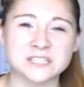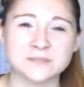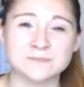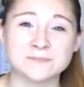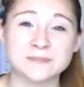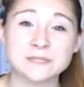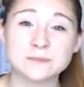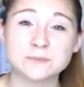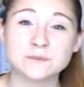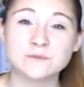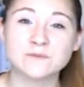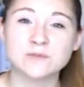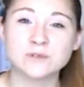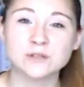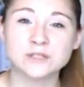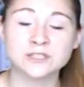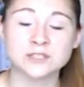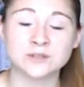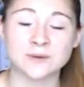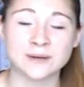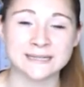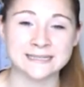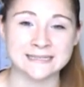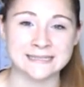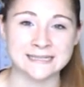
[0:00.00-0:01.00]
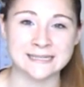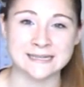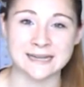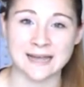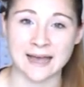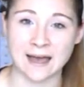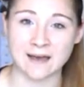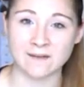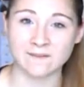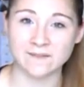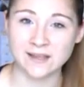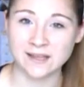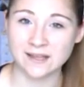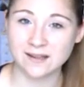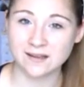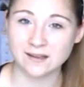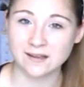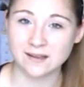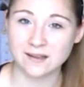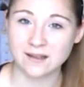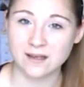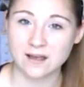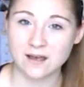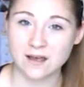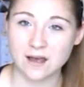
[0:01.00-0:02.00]
a gymnast before, so I did have it
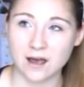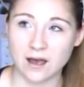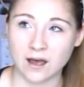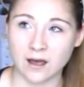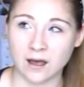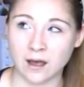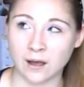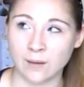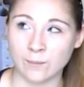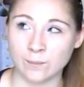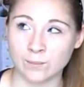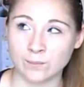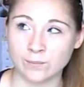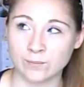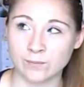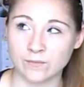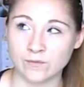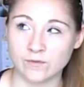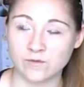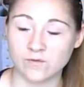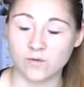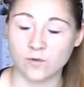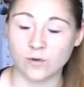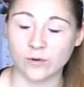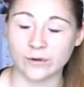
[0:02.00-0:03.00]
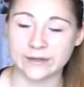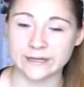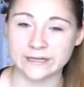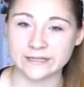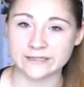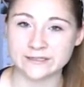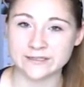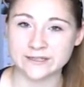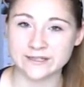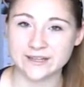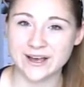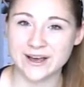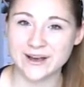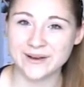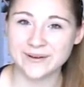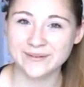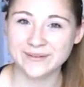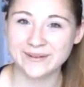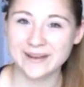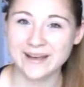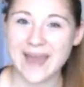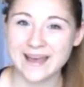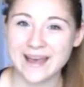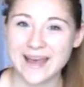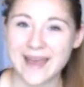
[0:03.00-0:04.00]
4 years ago,
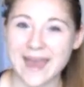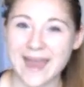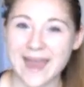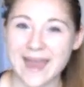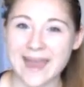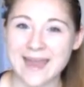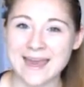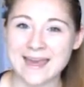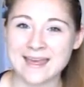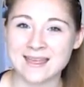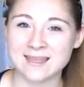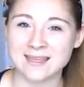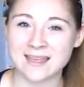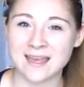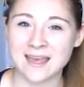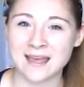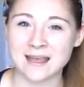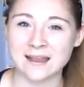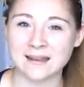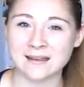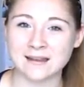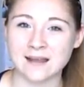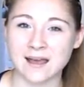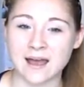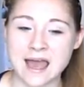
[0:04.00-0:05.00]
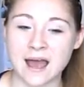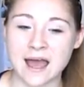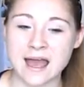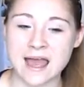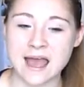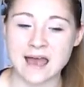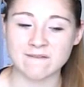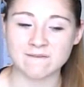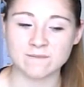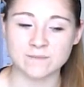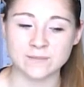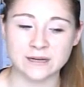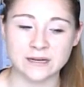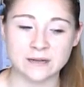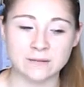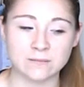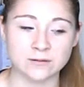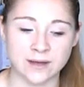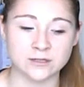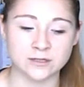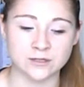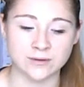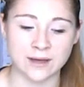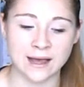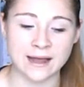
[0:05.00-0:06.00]
and then I haven't been
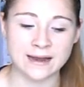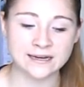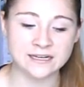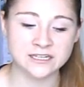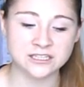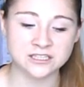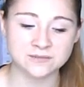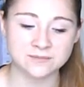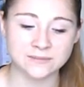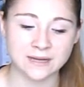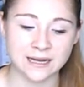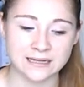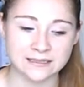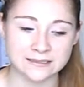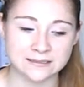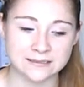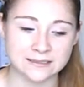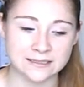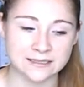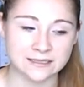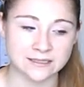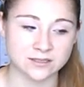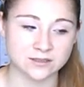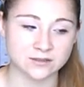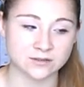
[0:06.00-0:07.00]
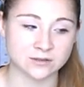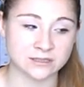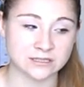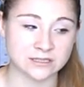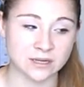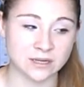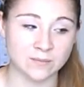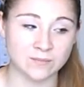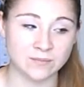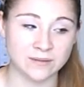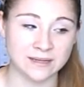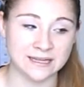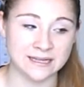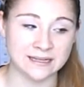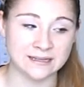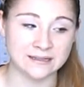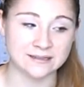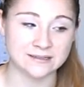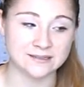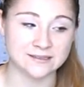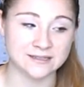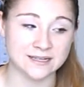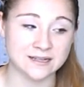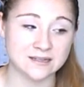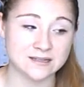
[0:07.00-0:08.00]
able to do any gymnastics or tumbling
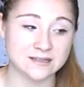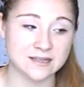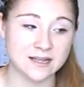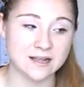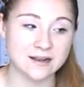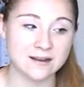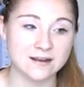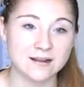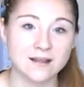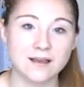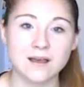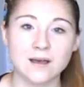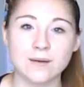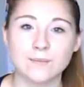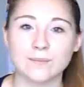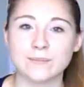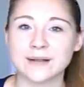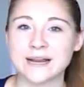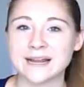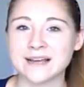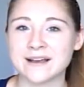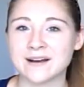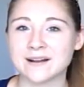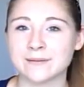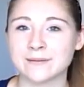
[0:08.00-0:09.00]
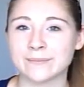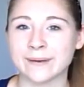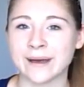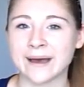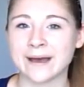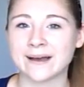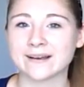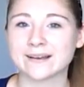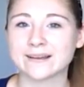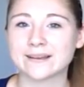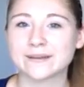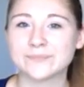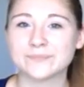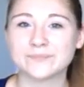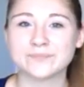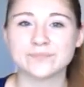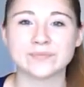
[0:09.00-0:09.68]
since then, but I got it back